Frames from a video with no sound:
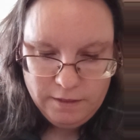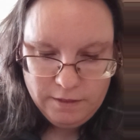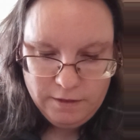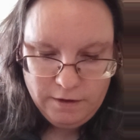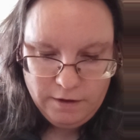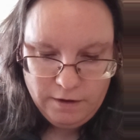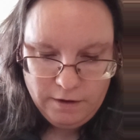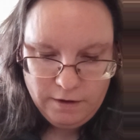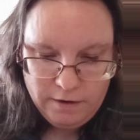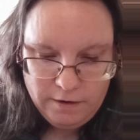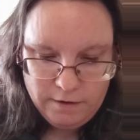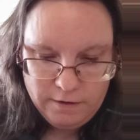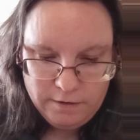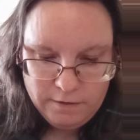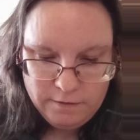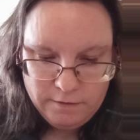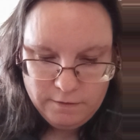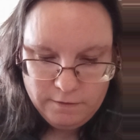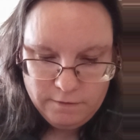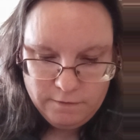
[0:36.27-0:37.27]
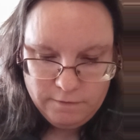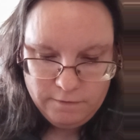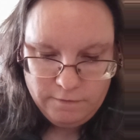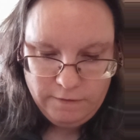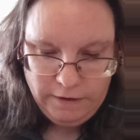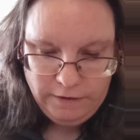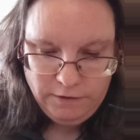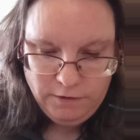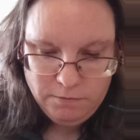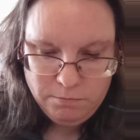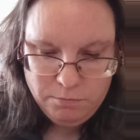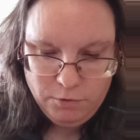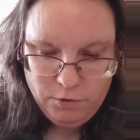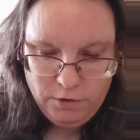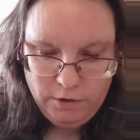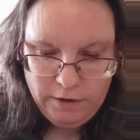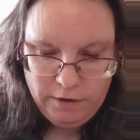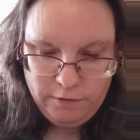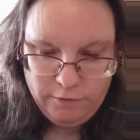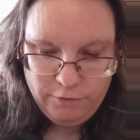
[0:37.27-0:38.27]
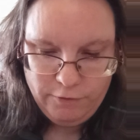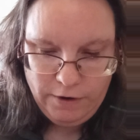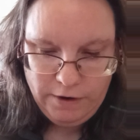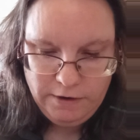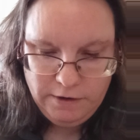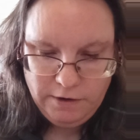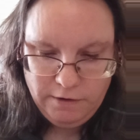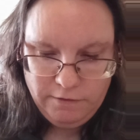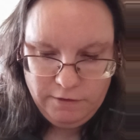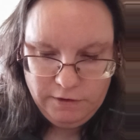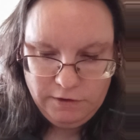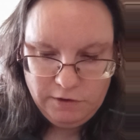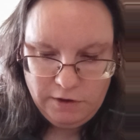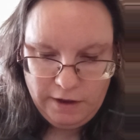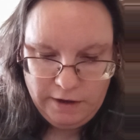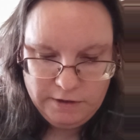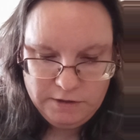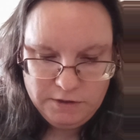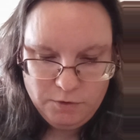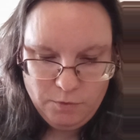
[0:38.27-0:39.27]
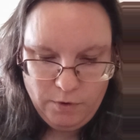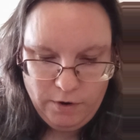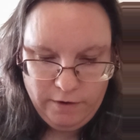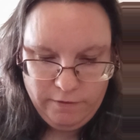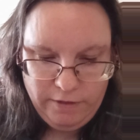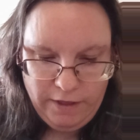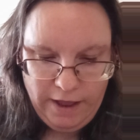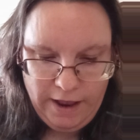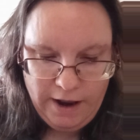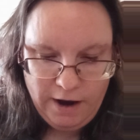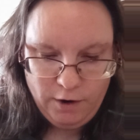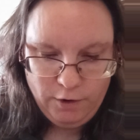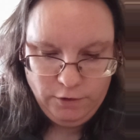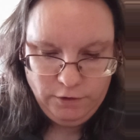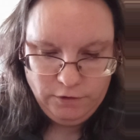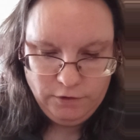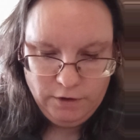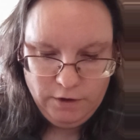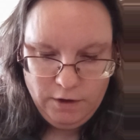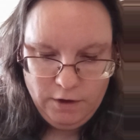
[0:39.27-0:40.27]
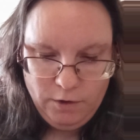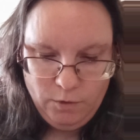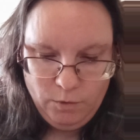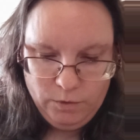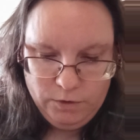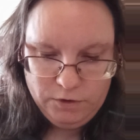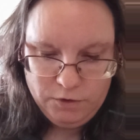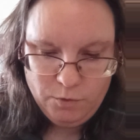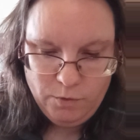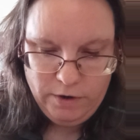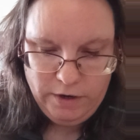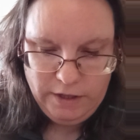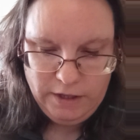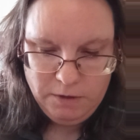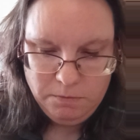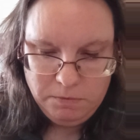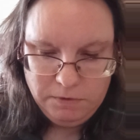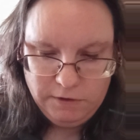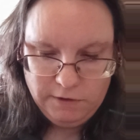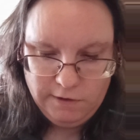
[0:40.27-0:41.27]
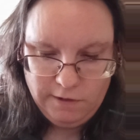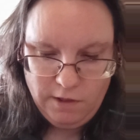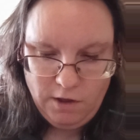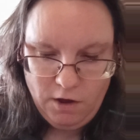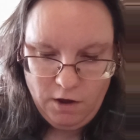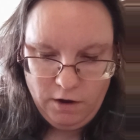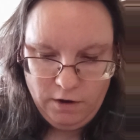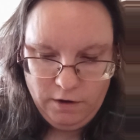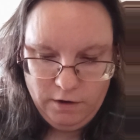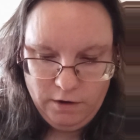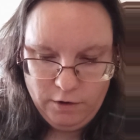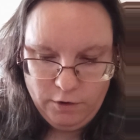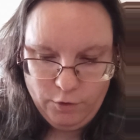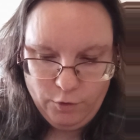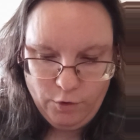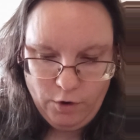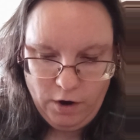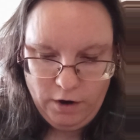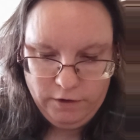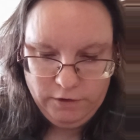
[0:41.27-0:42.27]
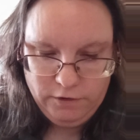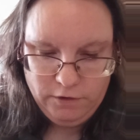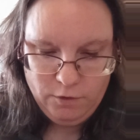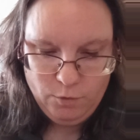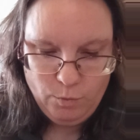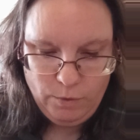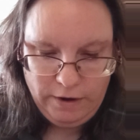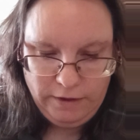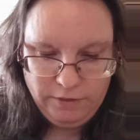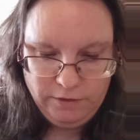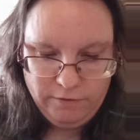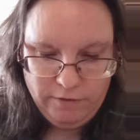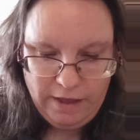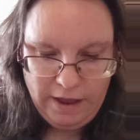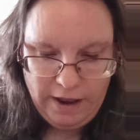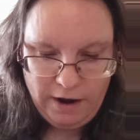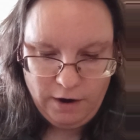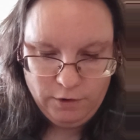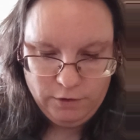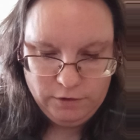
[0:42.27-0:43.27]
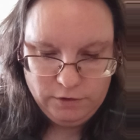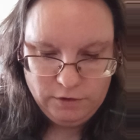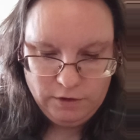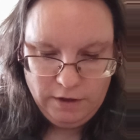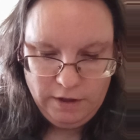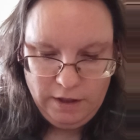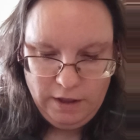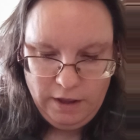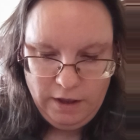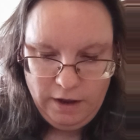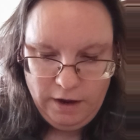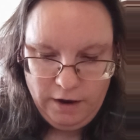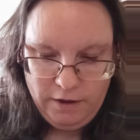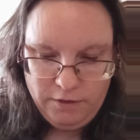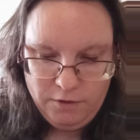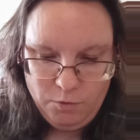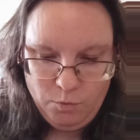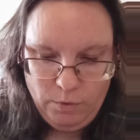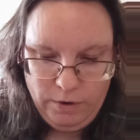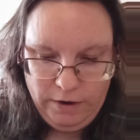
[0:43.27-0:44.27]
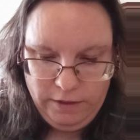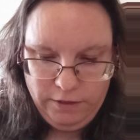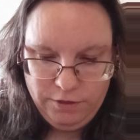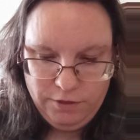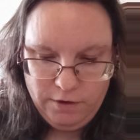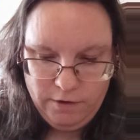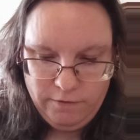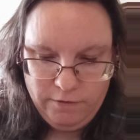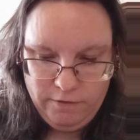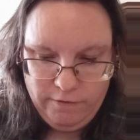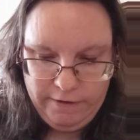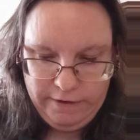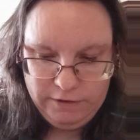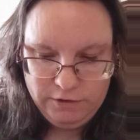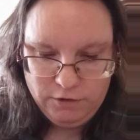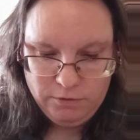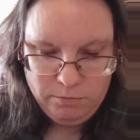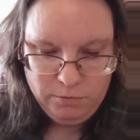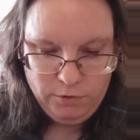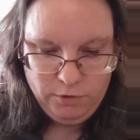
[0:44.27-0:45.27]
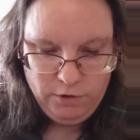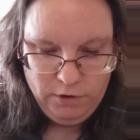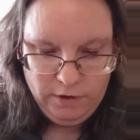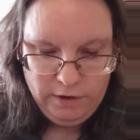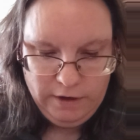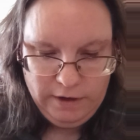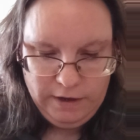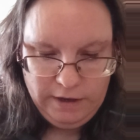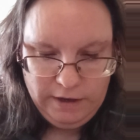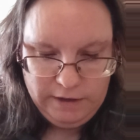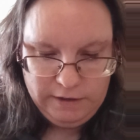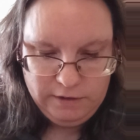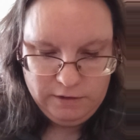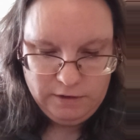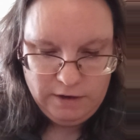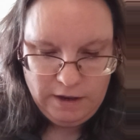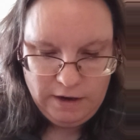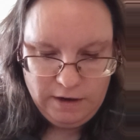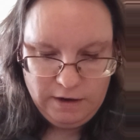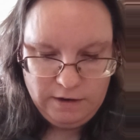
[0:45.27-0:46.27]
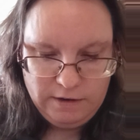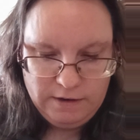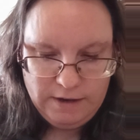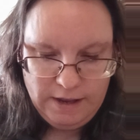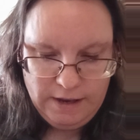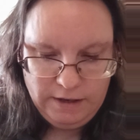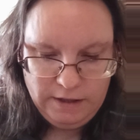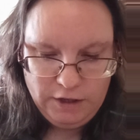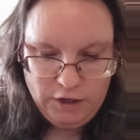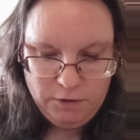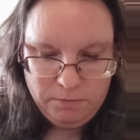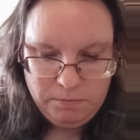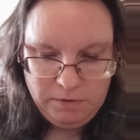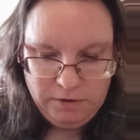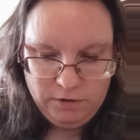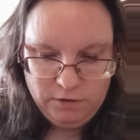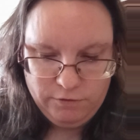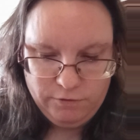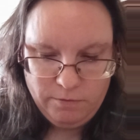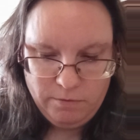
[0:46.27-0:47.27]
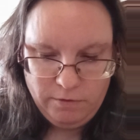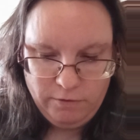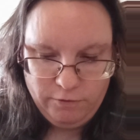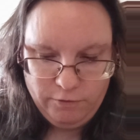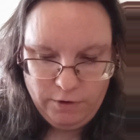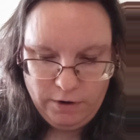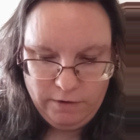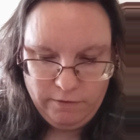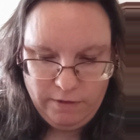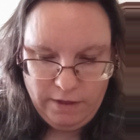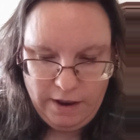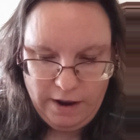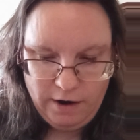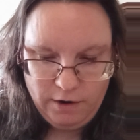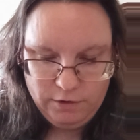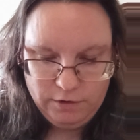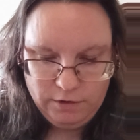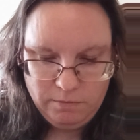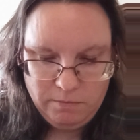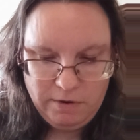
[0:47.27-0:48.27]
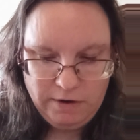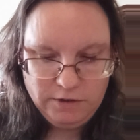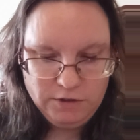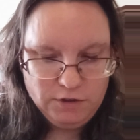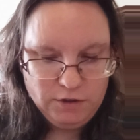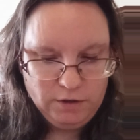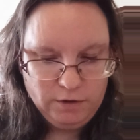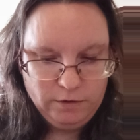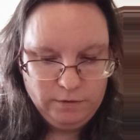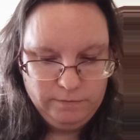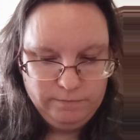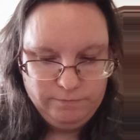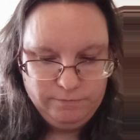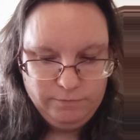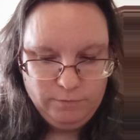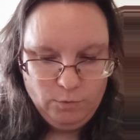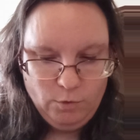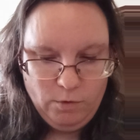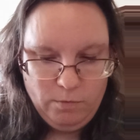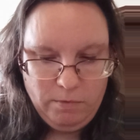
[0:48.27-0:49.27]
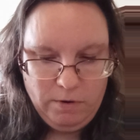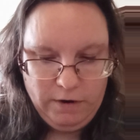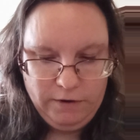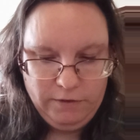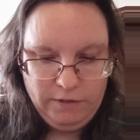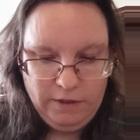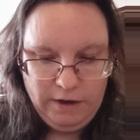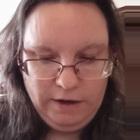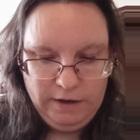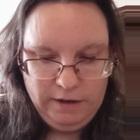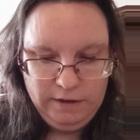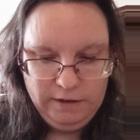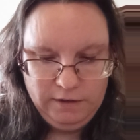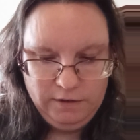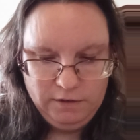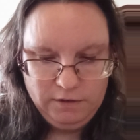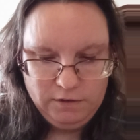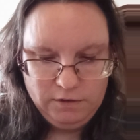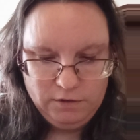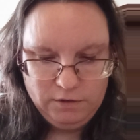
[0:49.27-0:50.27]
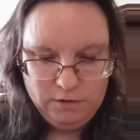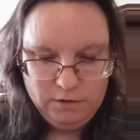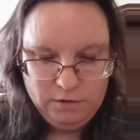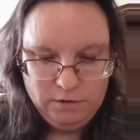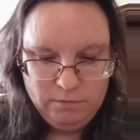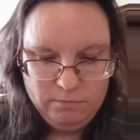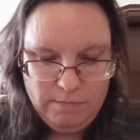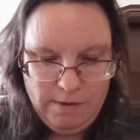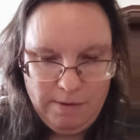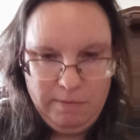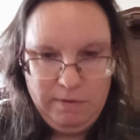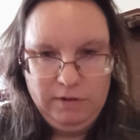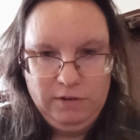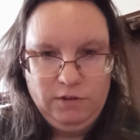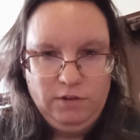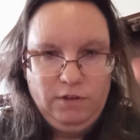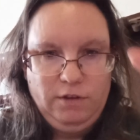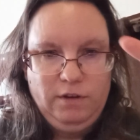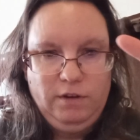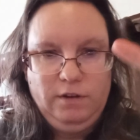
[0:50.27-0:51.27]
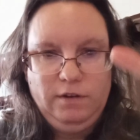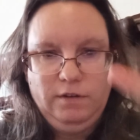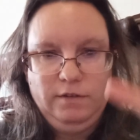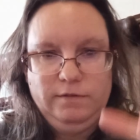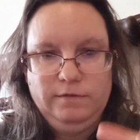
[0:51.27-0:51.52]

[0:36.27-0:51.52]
The vestibule in front of the sanctuary of the house was 20 cubits long across the width of the house, and the width of the vestibule extended 10 cubits from the front of the house. I'm not sure what part that is. Maybe it's the